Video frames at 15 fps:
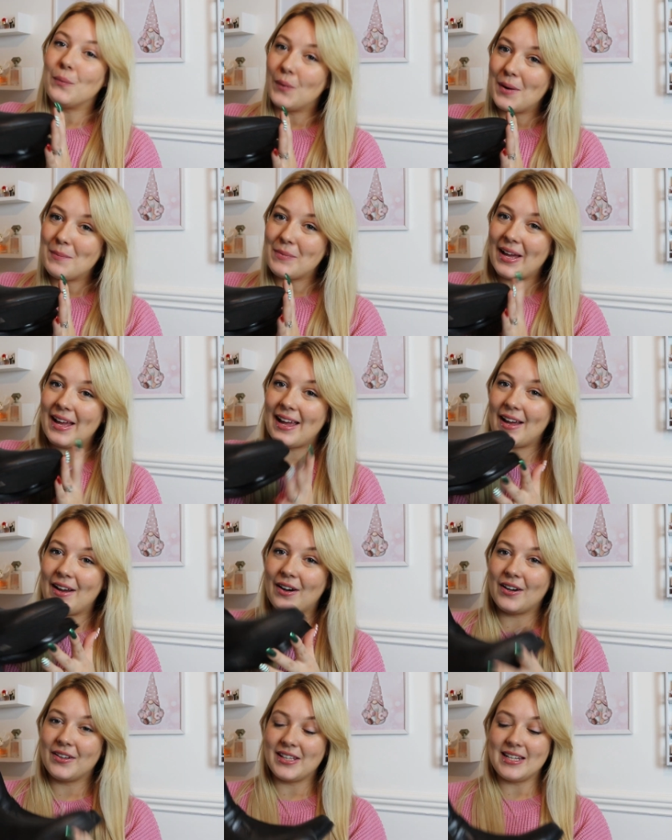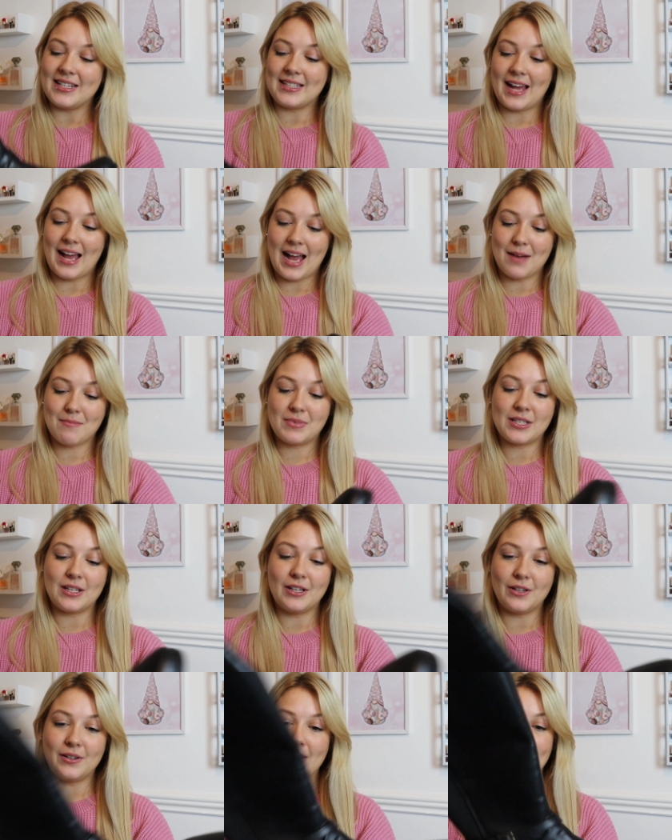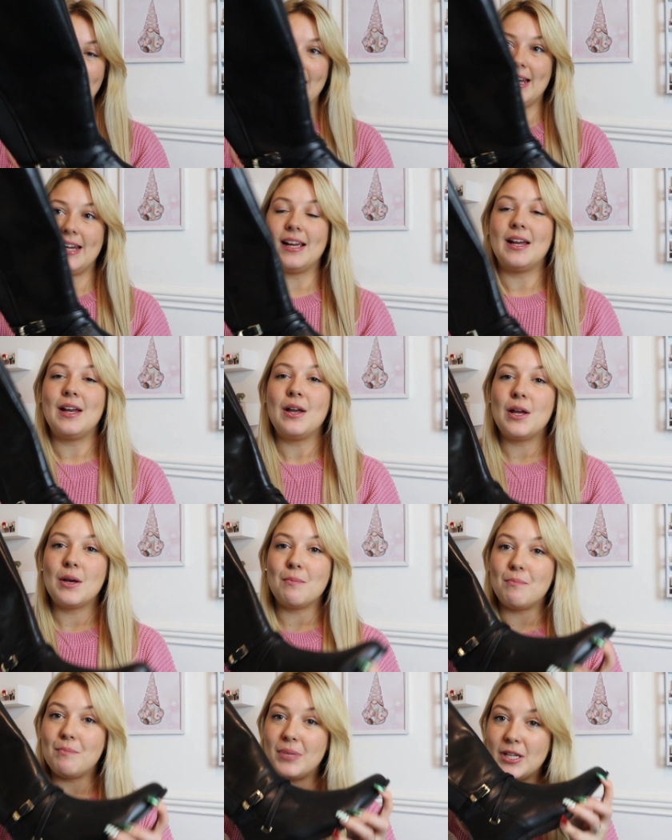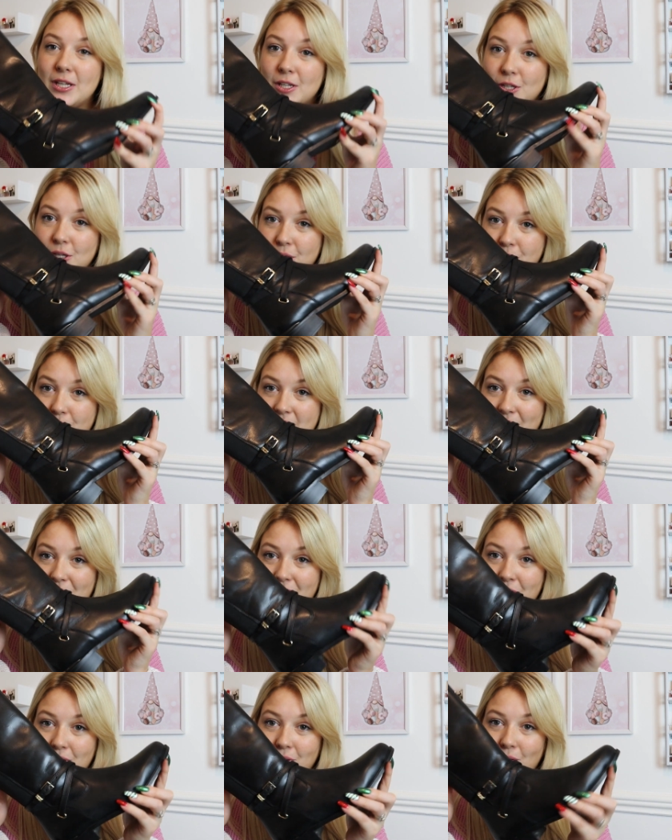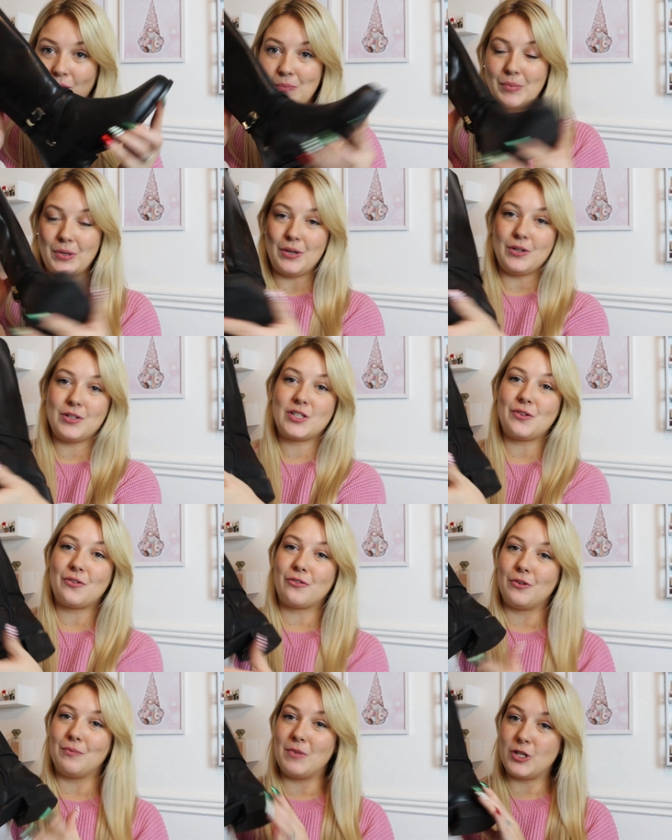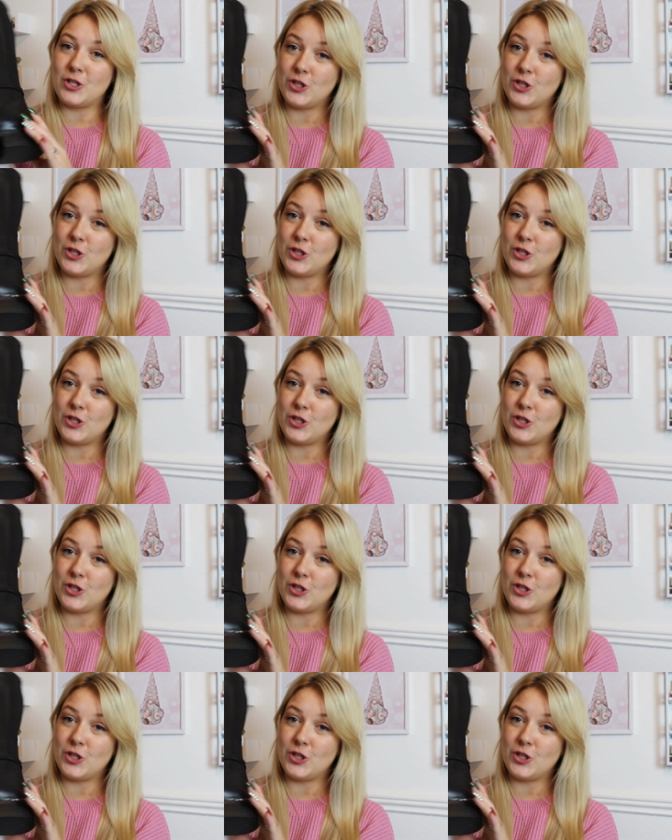One pair are these absolutely beautiful boots from